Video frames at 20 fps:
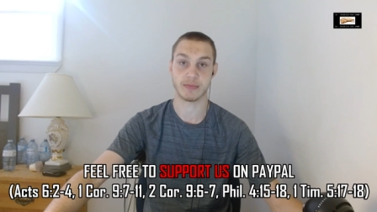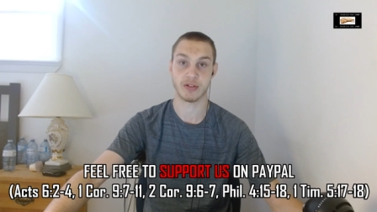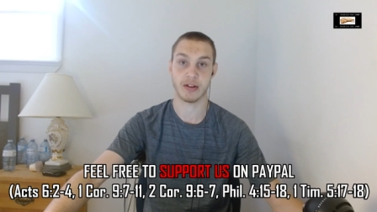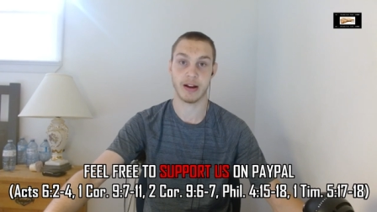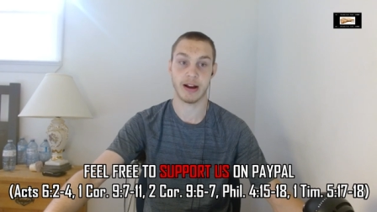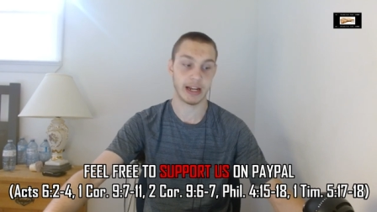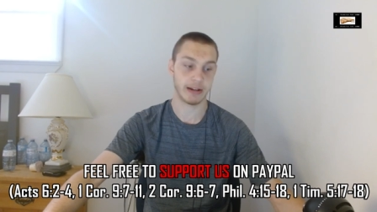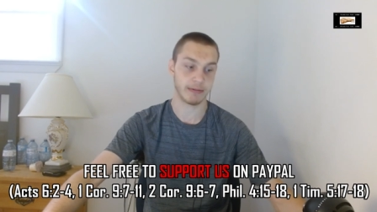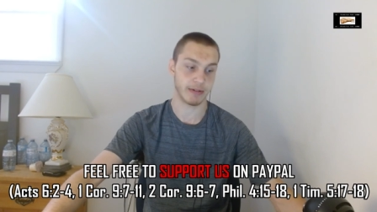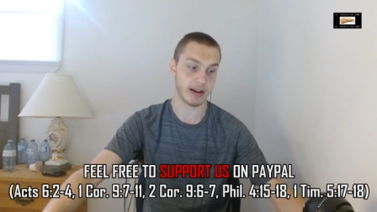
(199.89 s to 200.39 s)
So
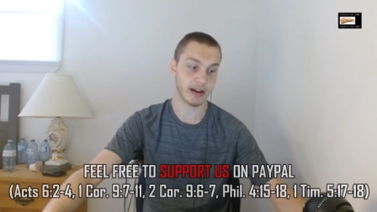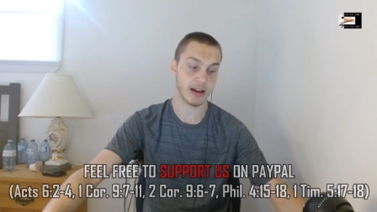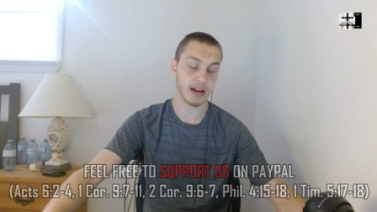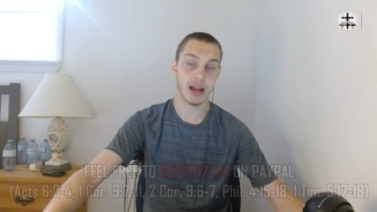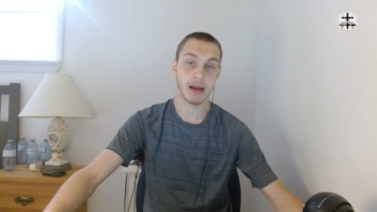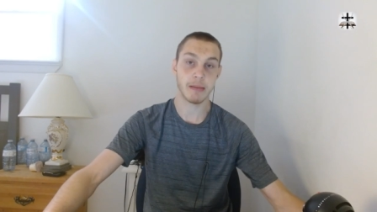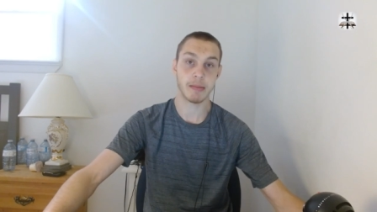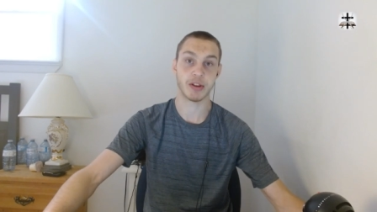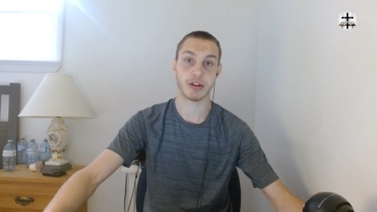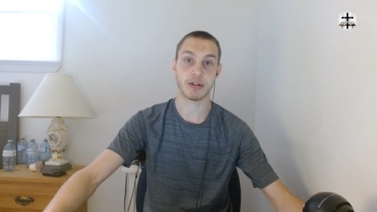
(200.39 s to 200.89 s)
anyway,
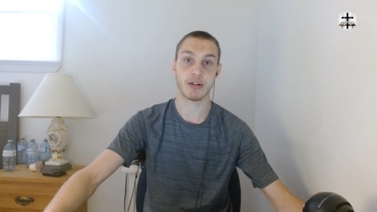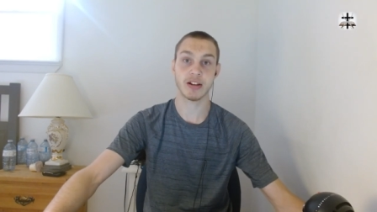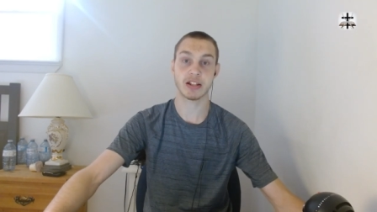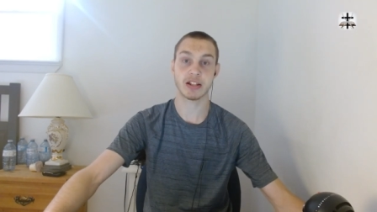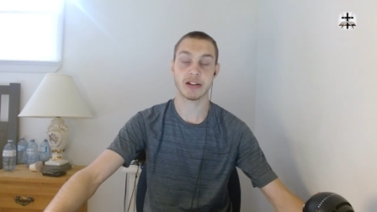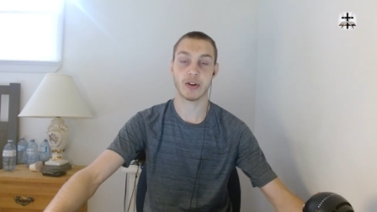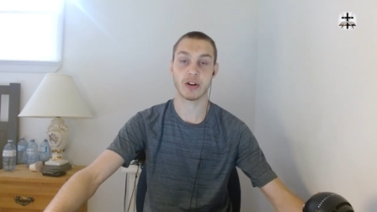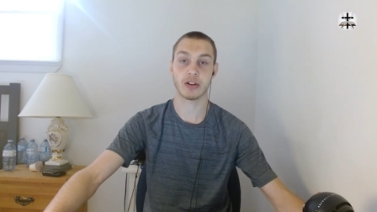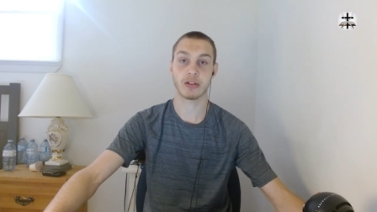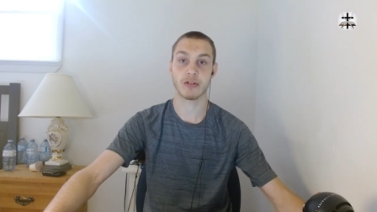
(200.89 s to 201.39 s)
may the grace
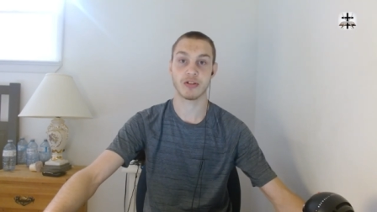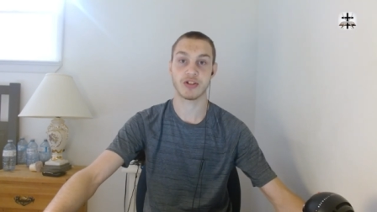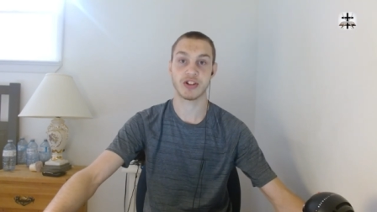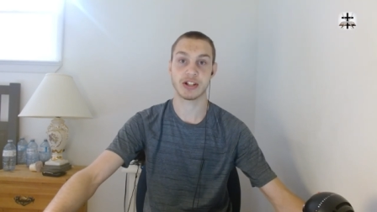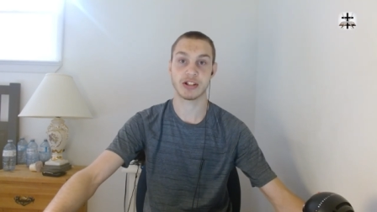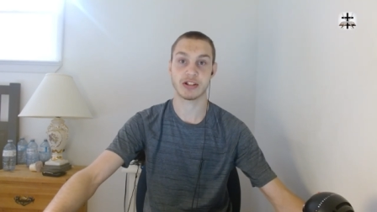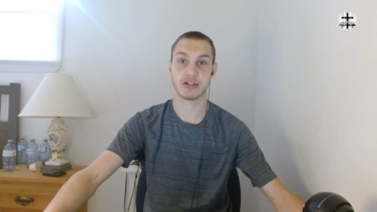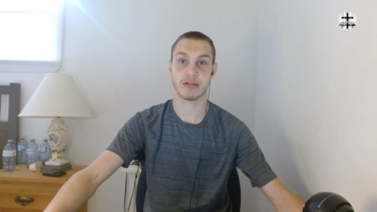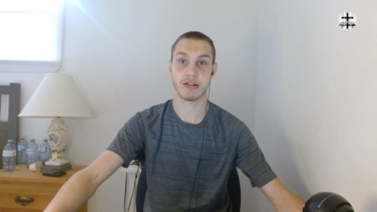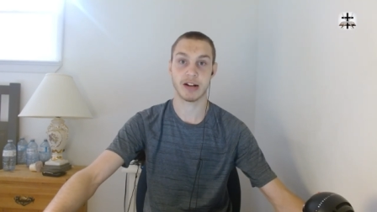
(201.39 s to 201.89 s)
of our Lord
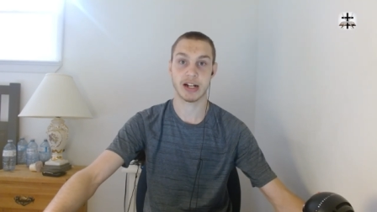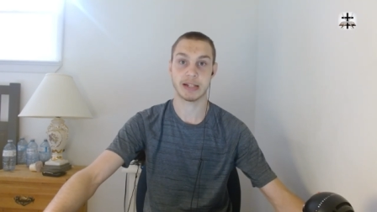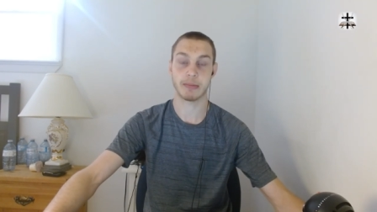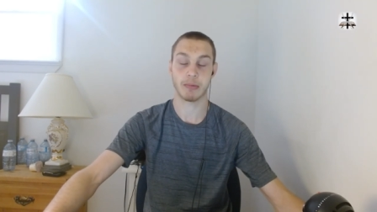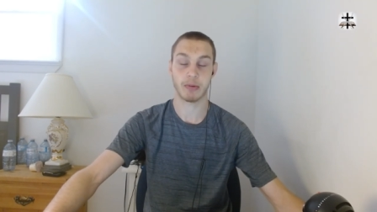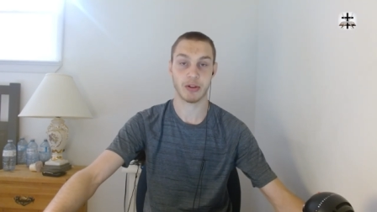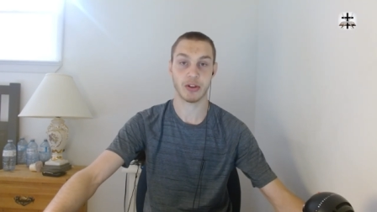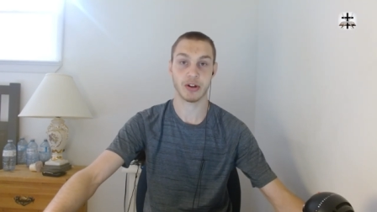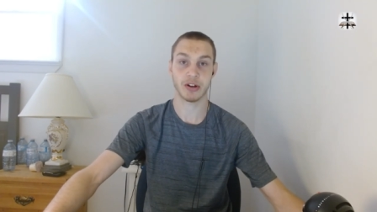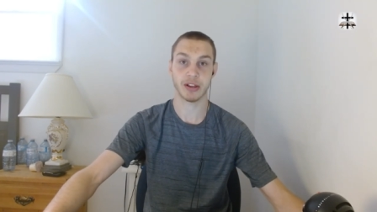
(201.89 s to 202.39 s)
Jesus Christ be
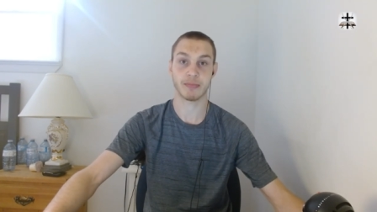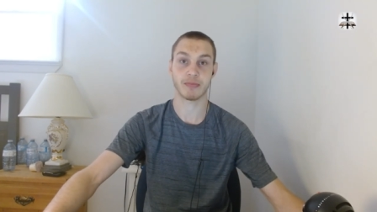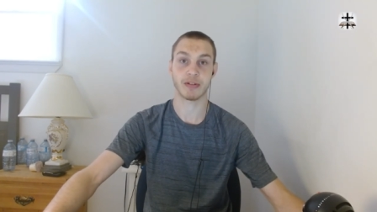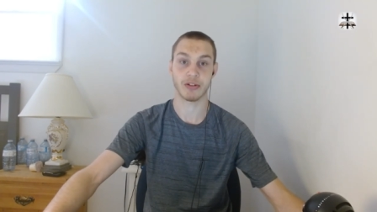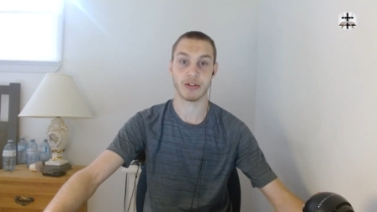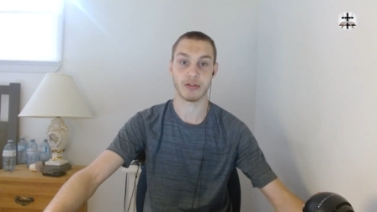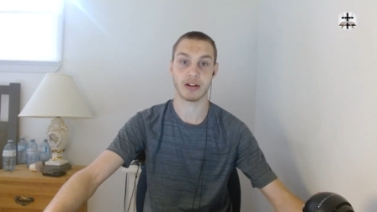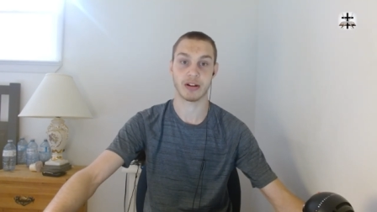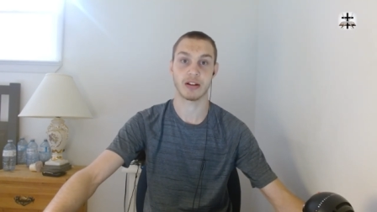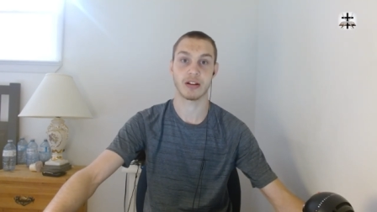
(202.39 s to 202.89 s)
with all the
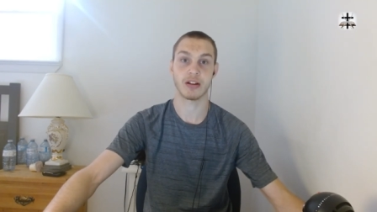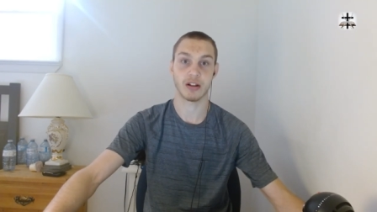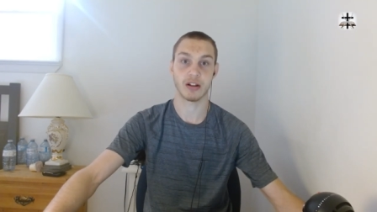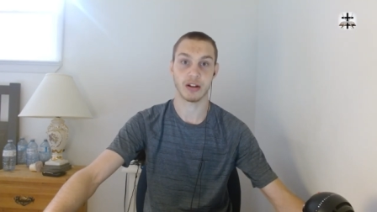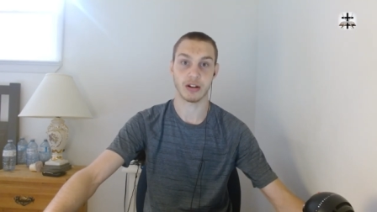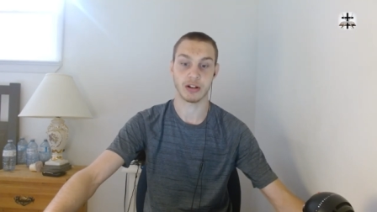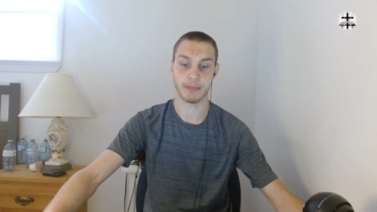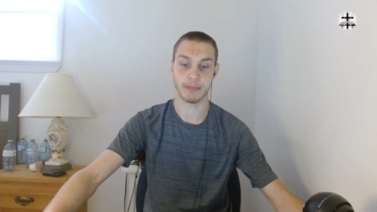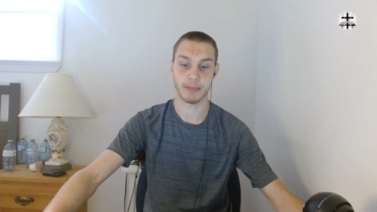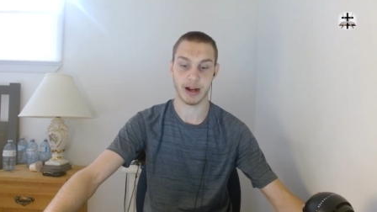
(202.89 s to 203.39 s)
brethren.
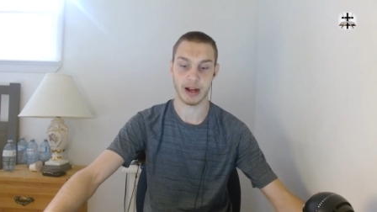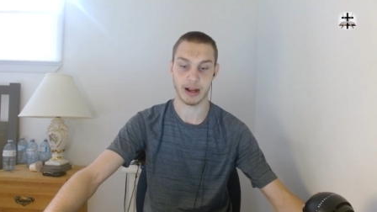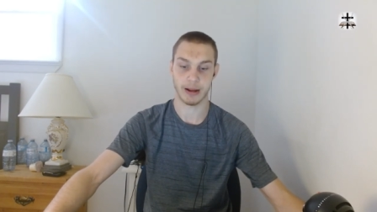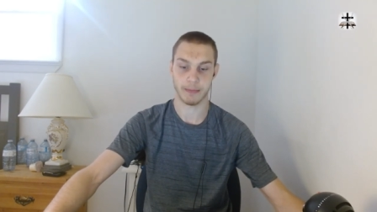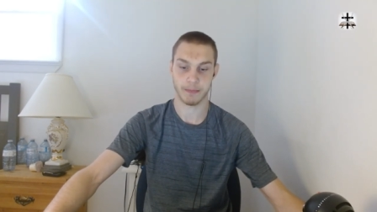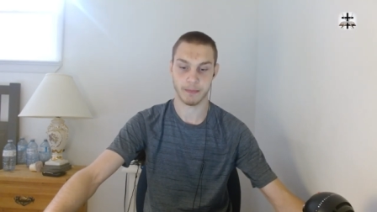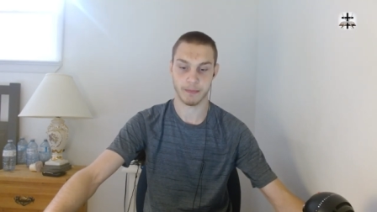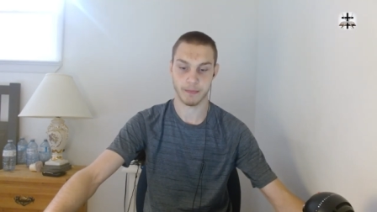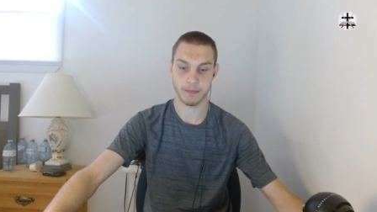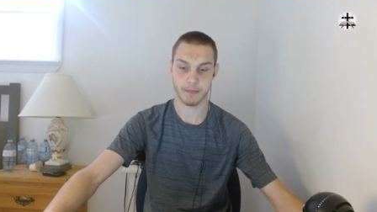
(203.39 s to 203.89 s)
Goodbye.